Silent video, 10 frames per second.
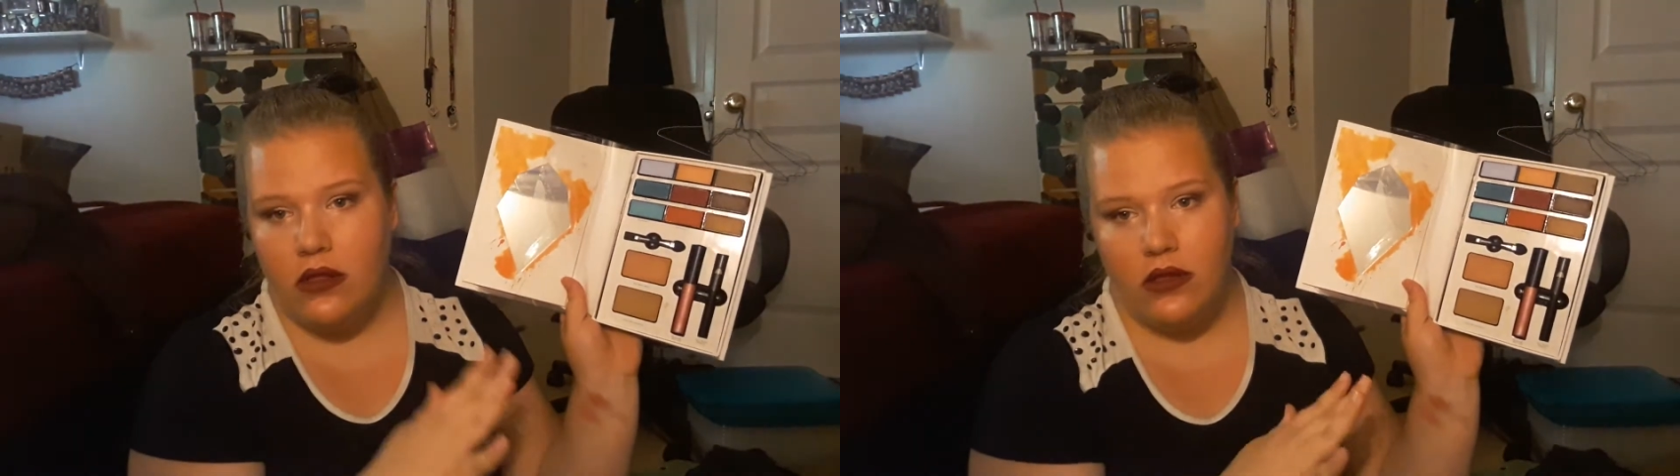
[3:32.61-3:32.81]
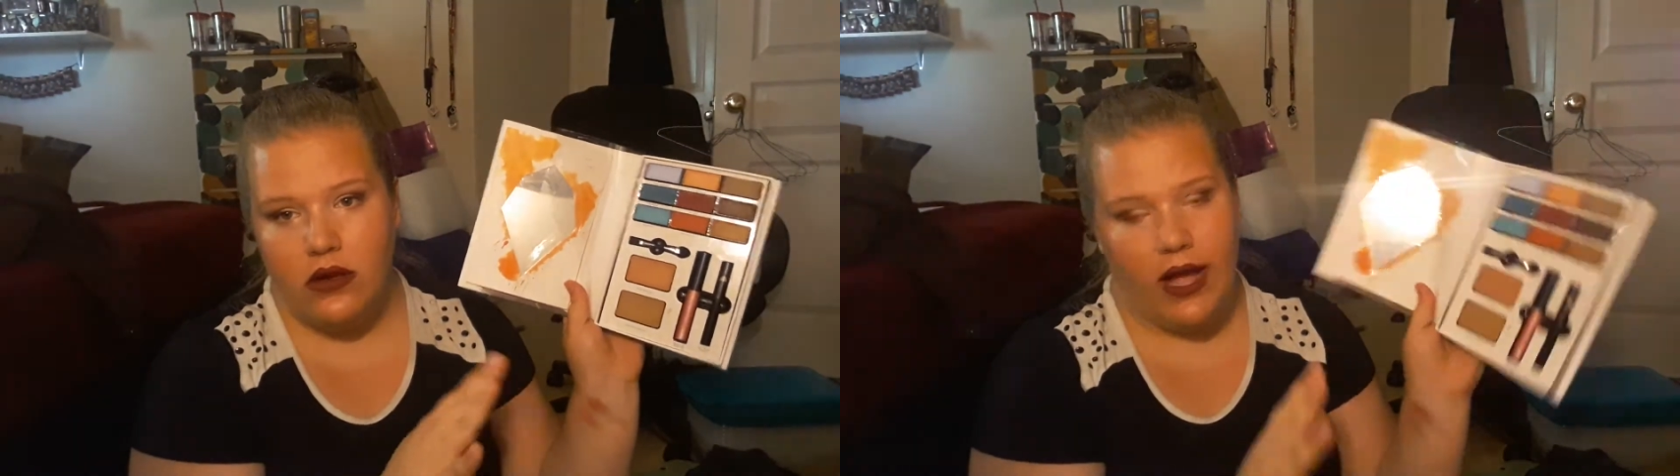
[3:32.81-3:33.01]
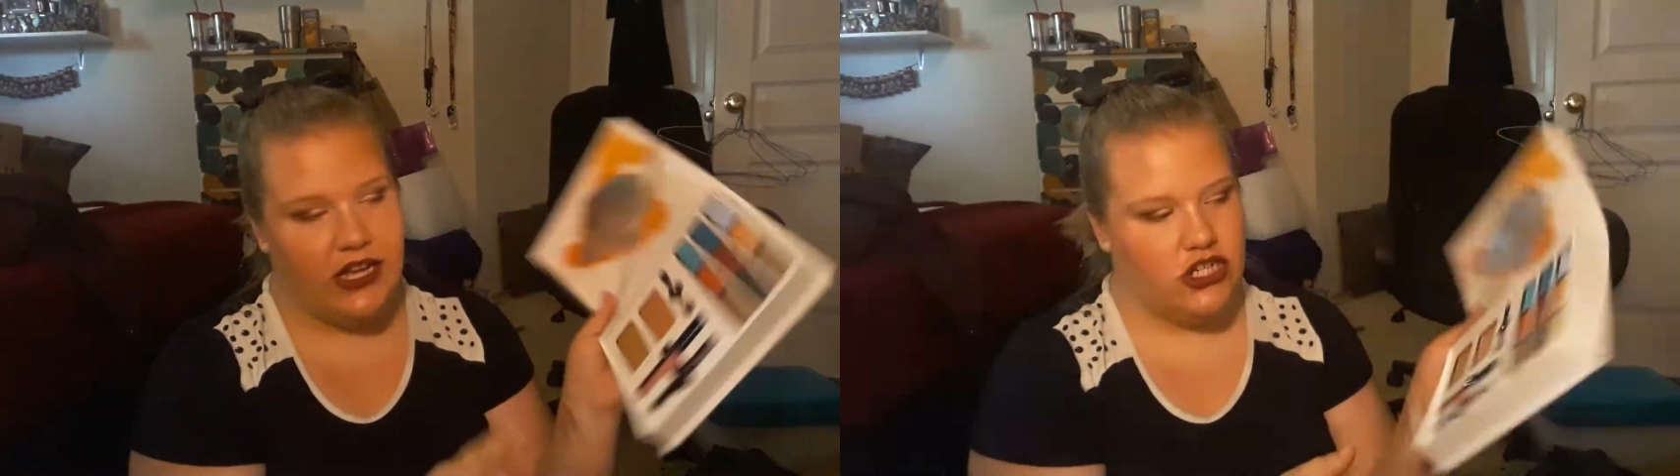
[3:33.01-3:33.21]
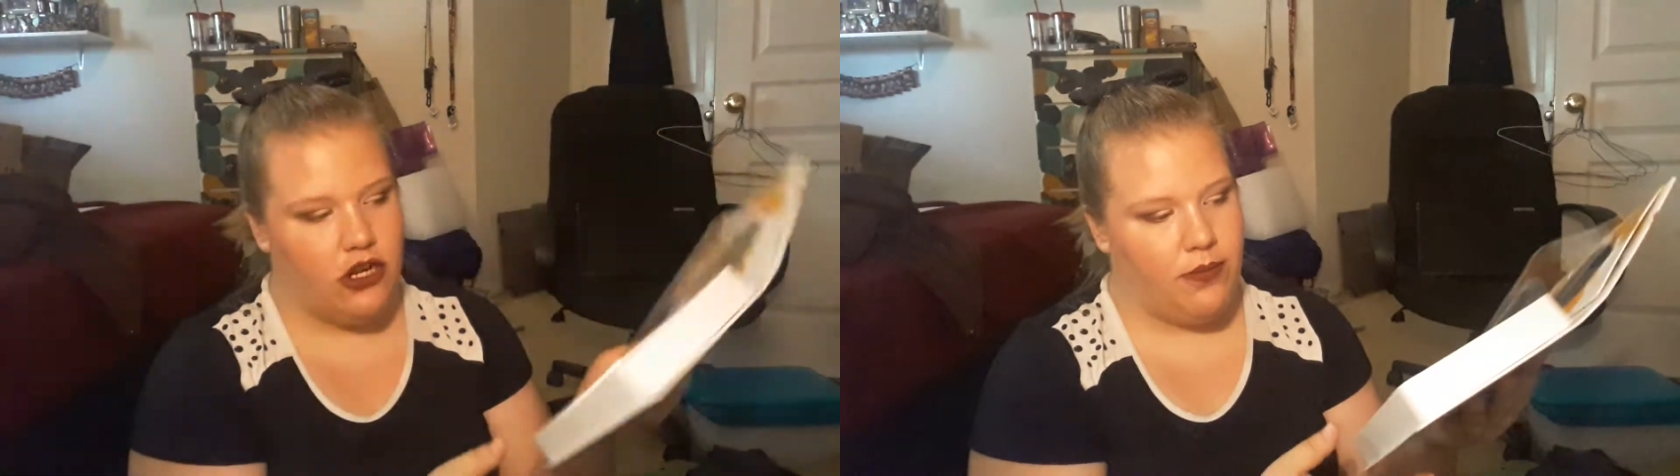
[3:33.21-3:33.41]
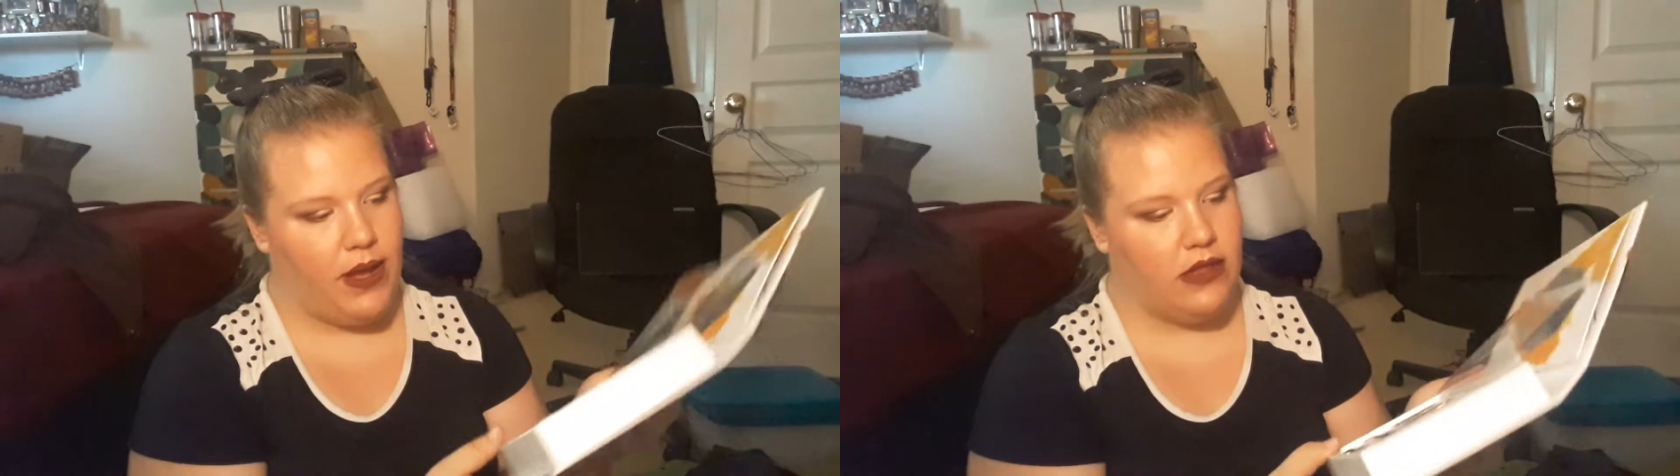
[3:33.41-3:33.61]
little
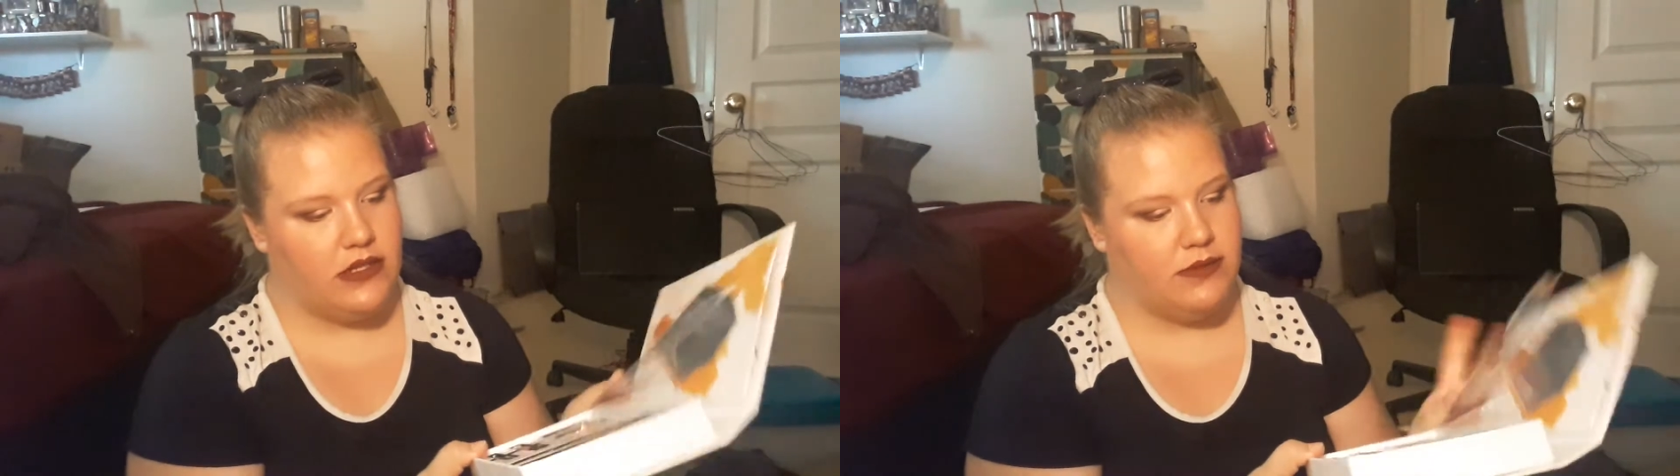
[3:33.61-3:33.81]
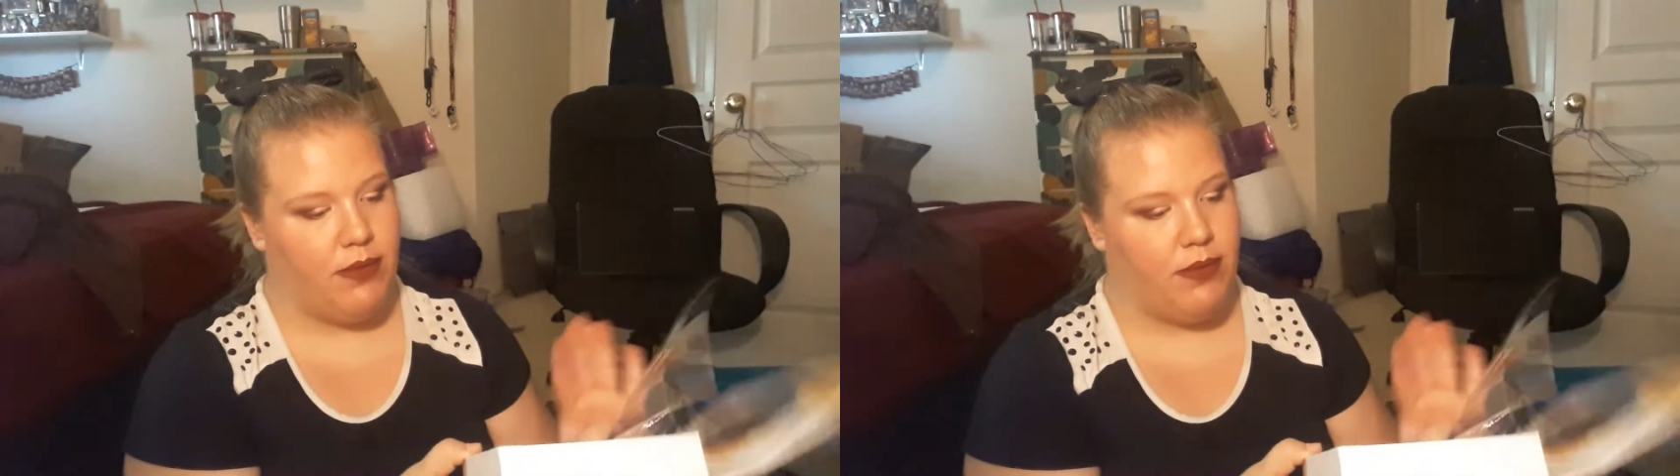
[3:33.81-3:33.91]
eyeshadow palettes,